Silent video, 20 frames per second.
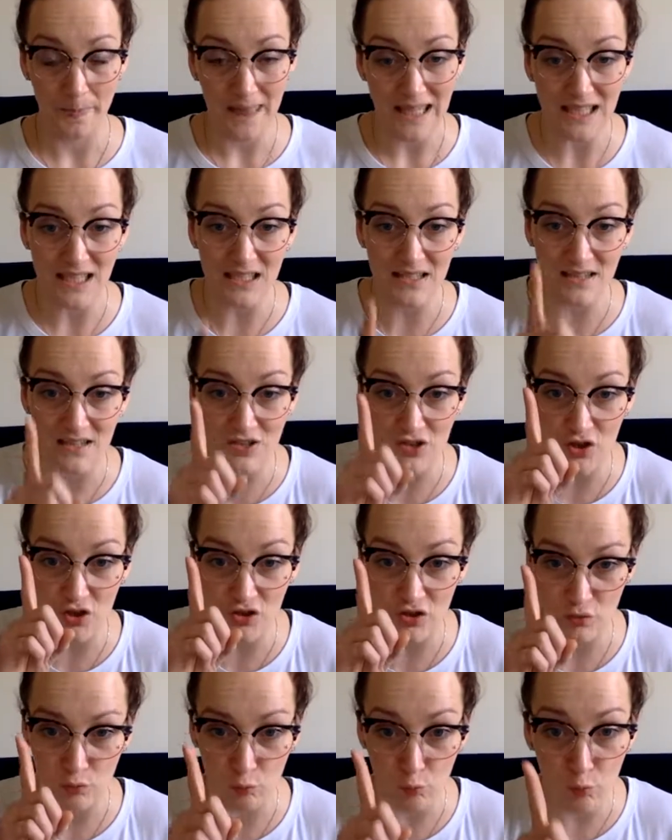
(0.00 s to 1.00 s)
This is
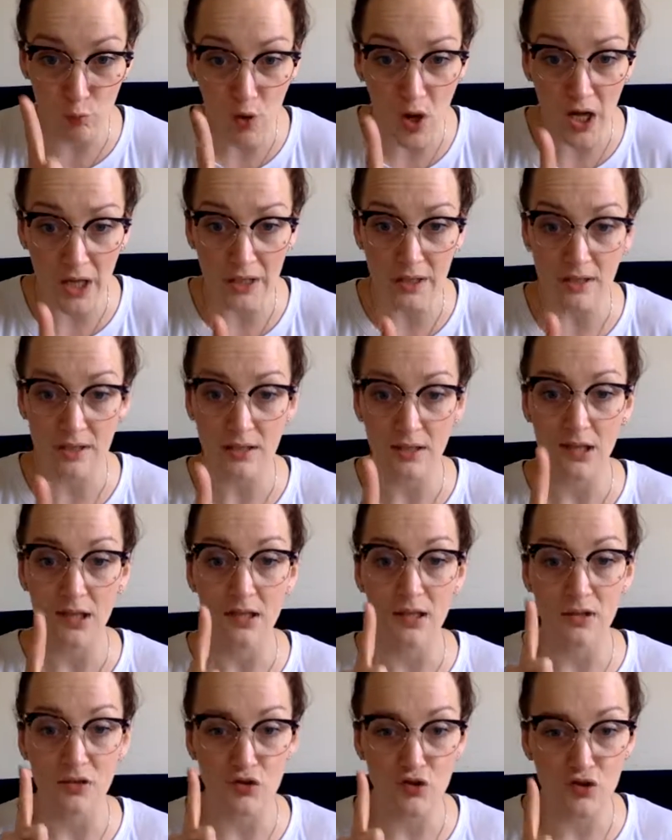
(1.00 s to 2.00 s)
just one
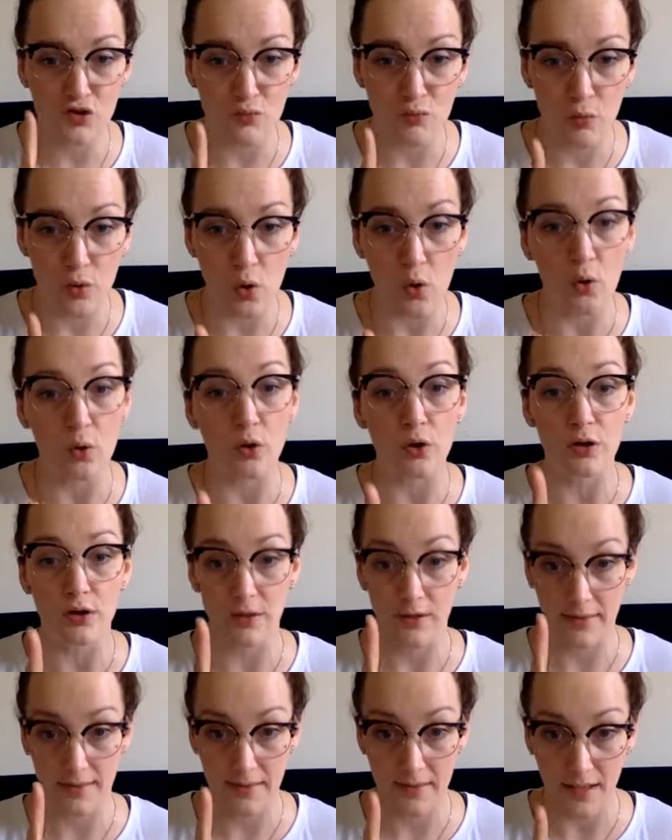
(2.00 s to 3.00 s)
small
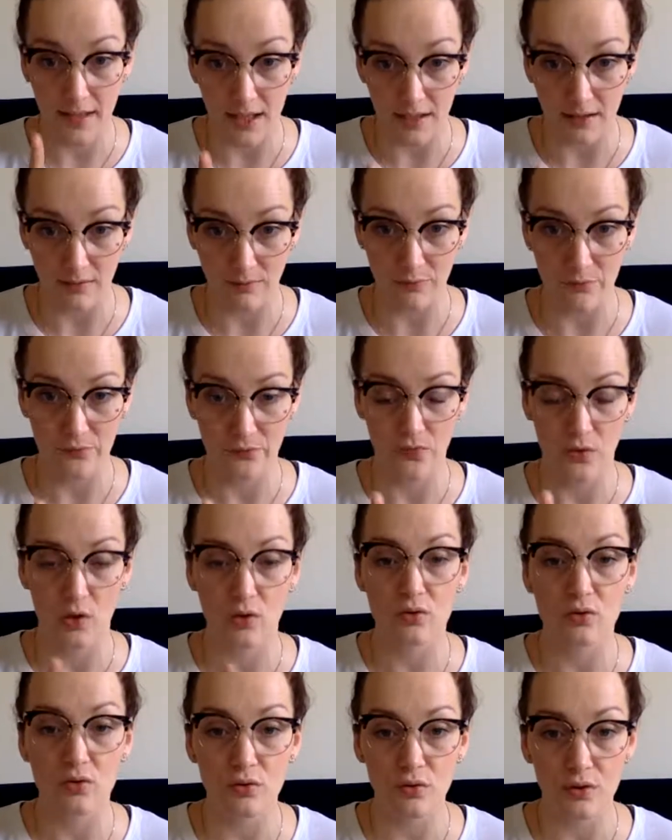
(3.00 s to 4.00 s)
thing
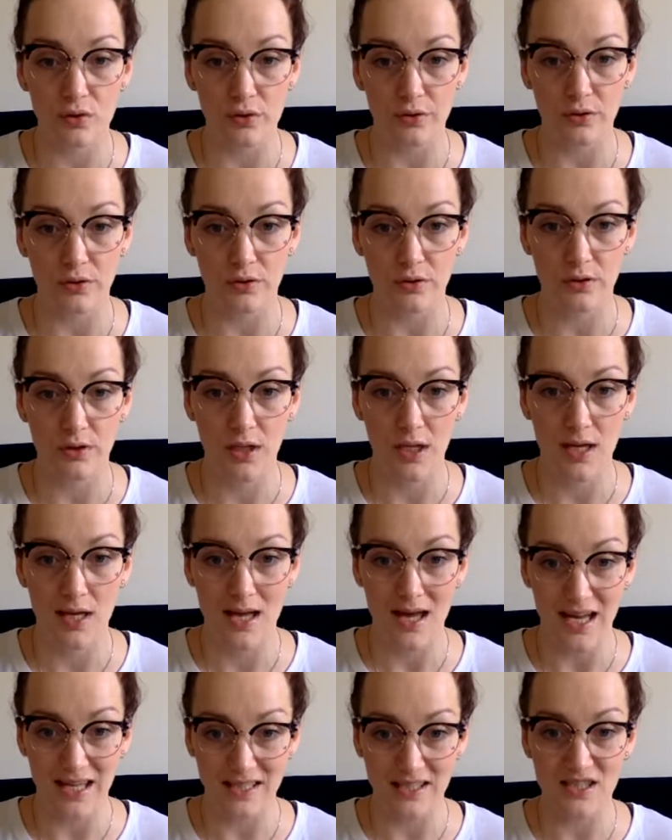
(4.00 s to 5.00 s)
to learn.
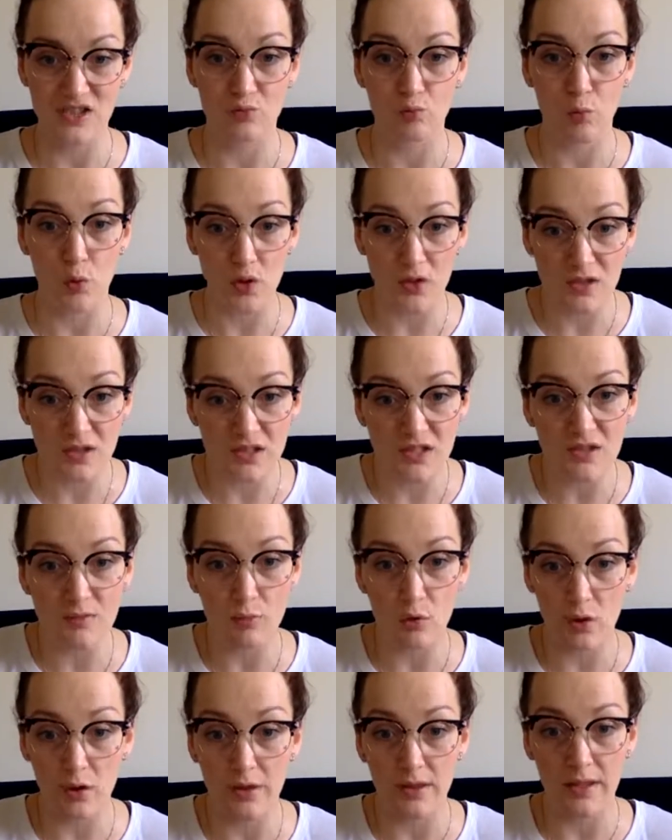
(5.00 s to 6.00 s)
And it's one
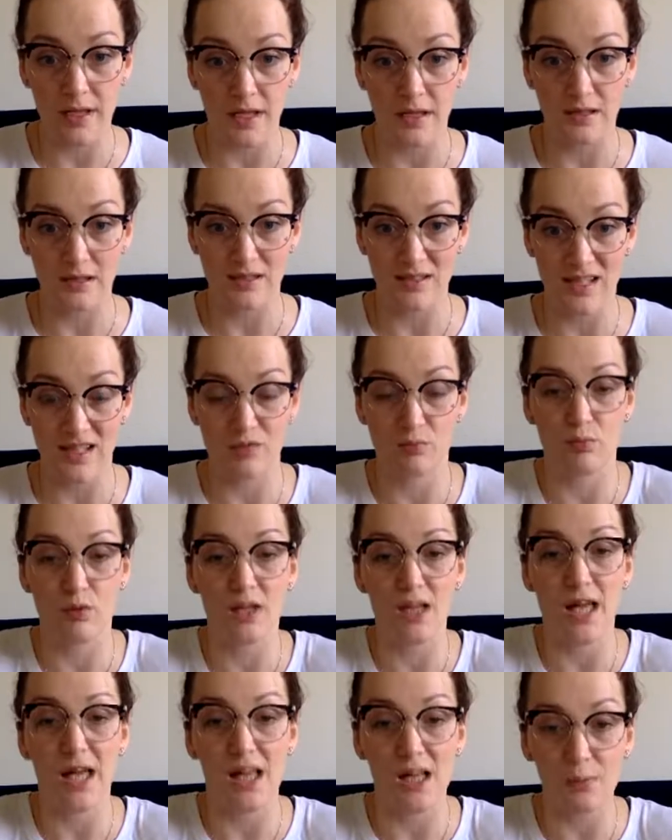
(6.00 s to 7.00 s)
small thing that will
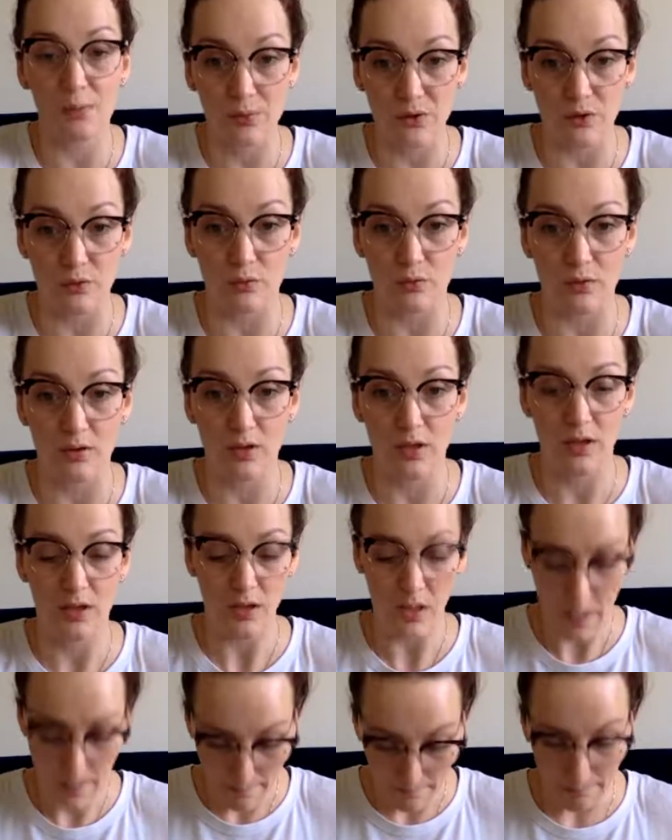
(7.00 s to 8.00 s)
help you
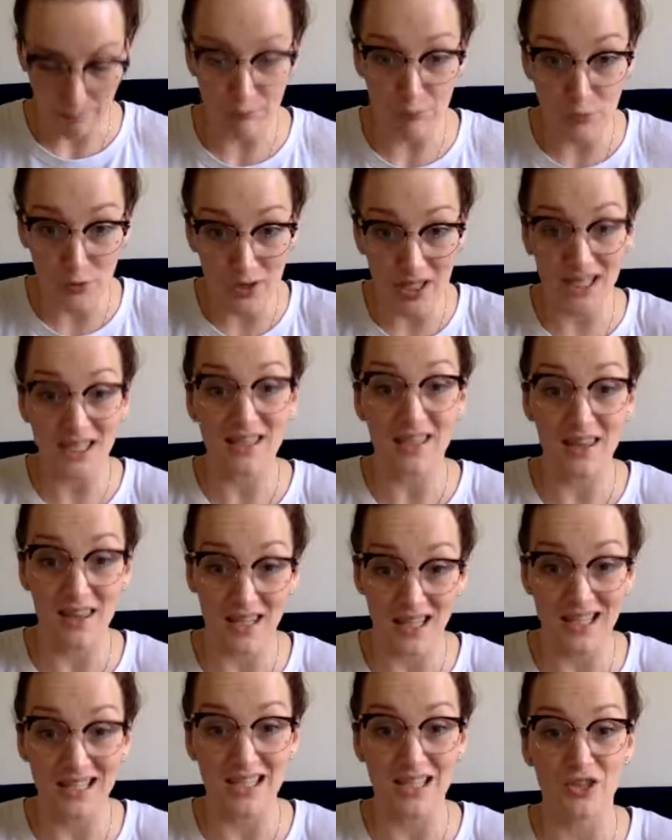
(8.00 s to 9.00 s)
bring the
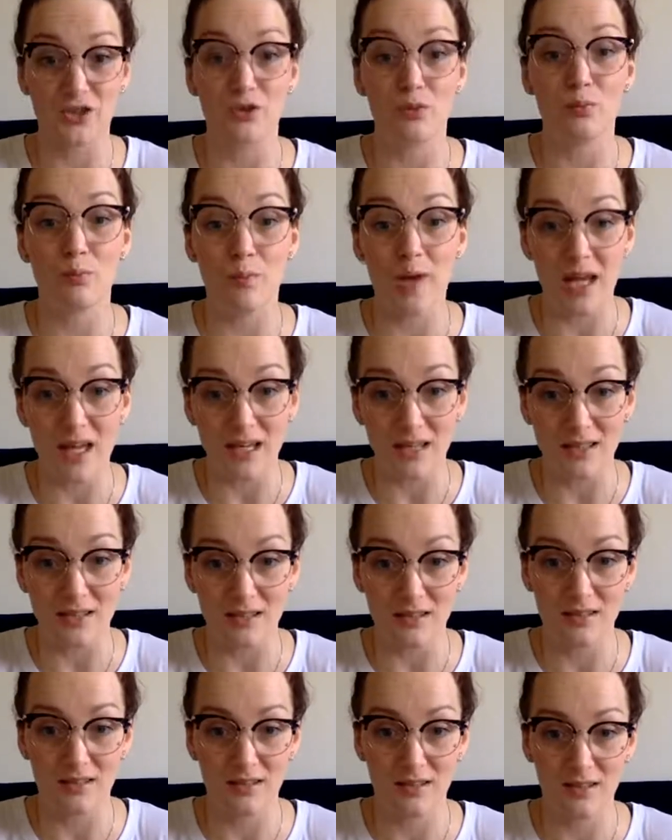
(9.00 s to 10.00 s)
thing that you made,
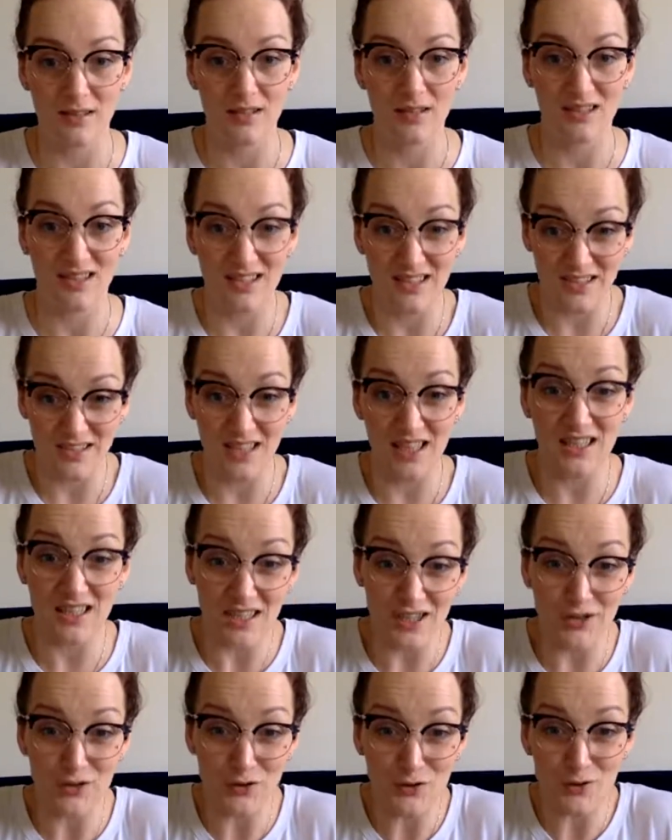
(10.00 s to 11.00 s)
this thing that
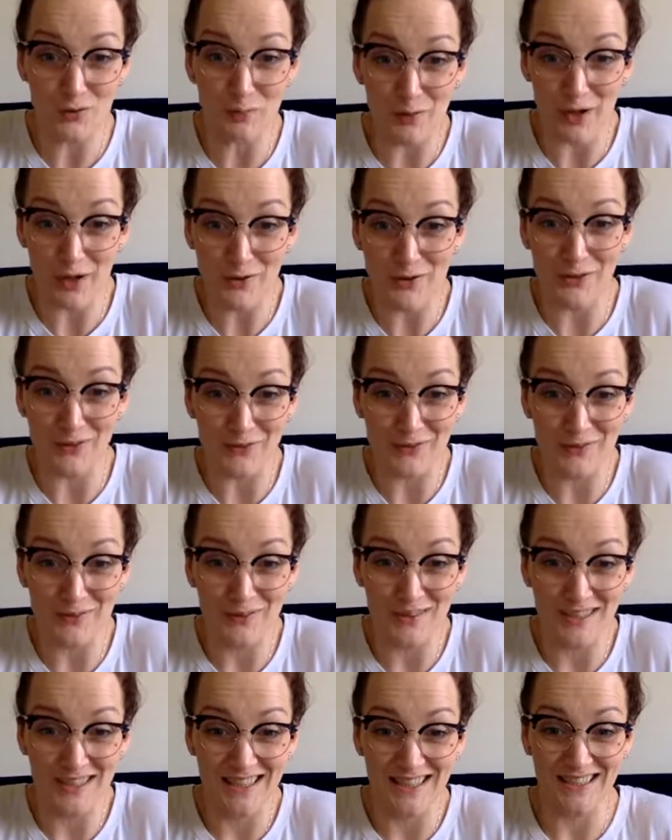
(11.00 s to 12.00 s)
you're so proud of,
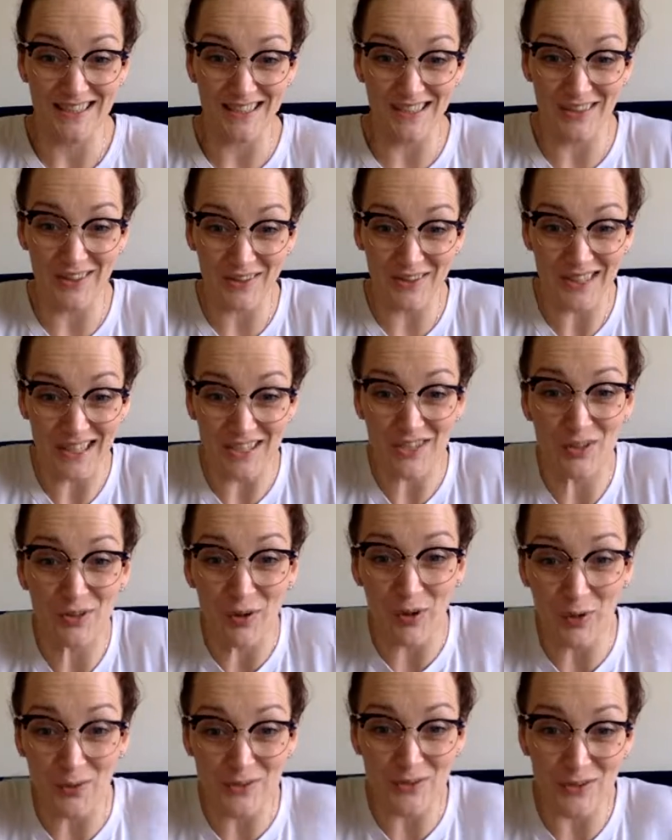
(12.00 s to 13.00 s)
that you
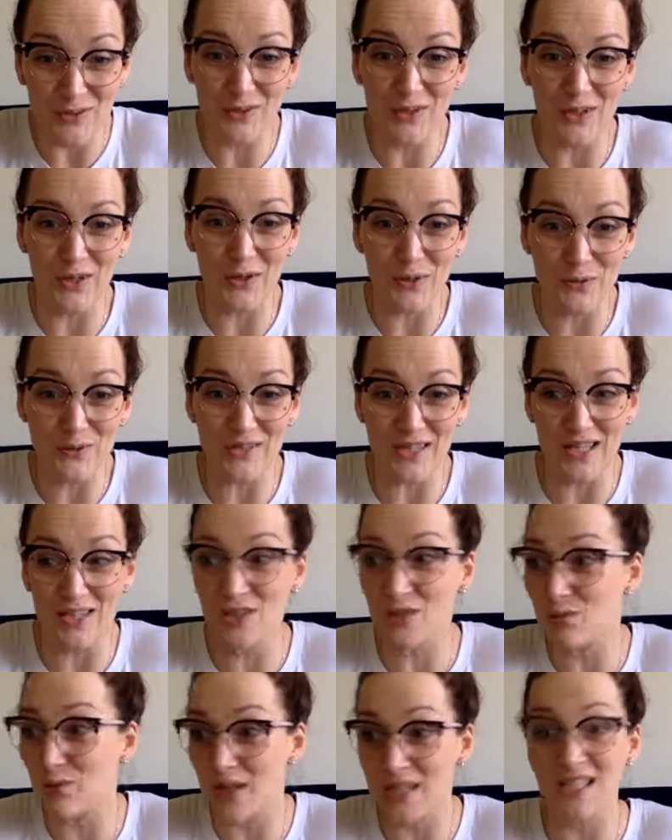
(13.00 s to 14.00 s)
hold so close and you
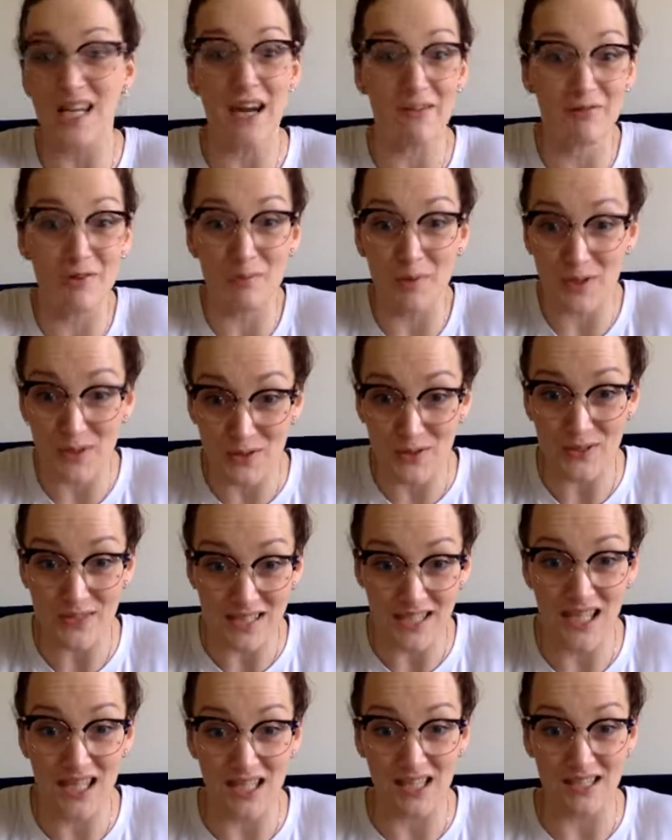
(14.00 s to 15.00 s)
want everyone to
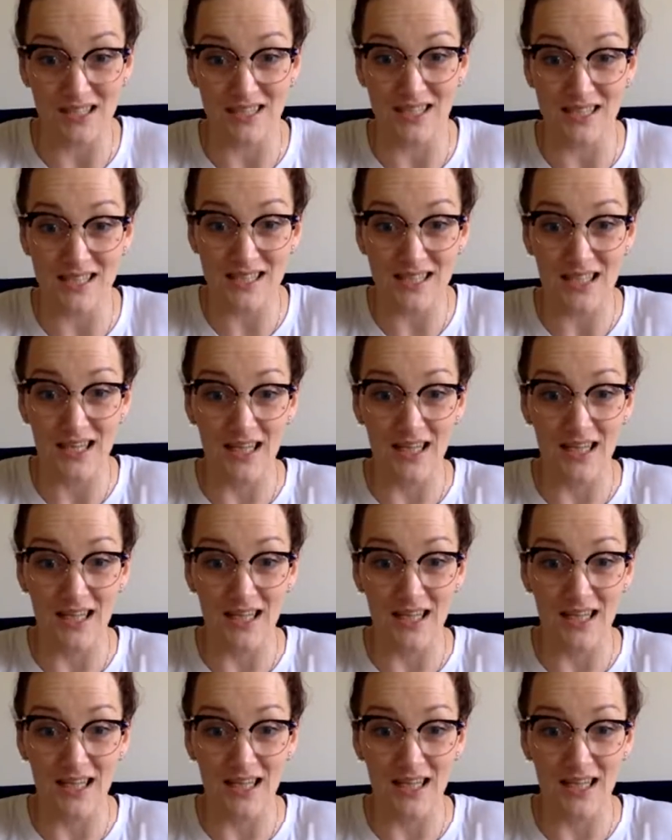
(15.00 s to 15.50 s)
see, and that